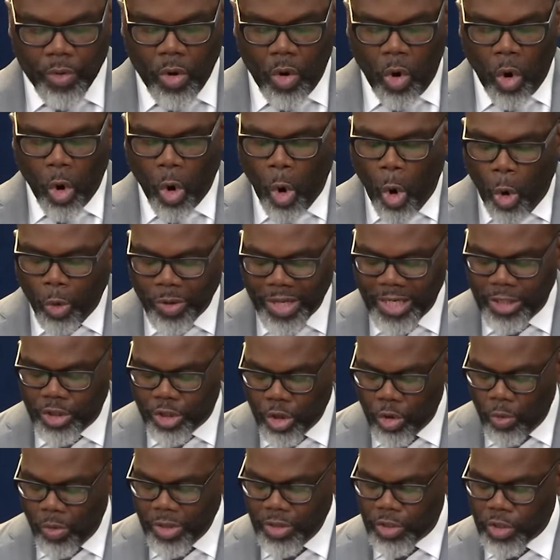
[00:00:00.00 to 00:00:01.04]
or only
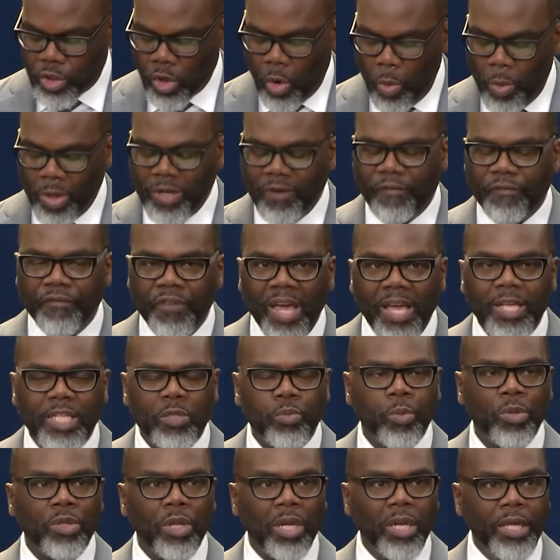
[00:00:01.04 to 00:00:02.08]
doing so when faced
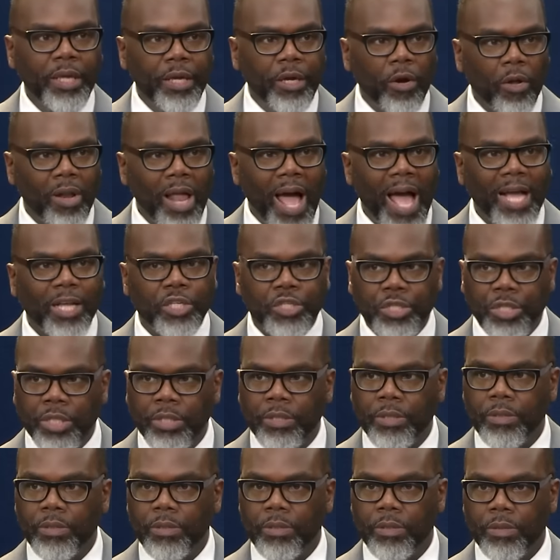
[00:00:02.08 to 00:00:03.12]
with legal
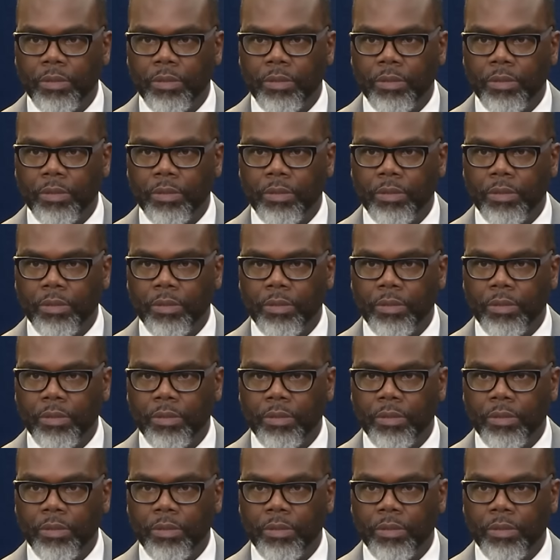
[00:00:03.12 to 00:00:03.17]
action.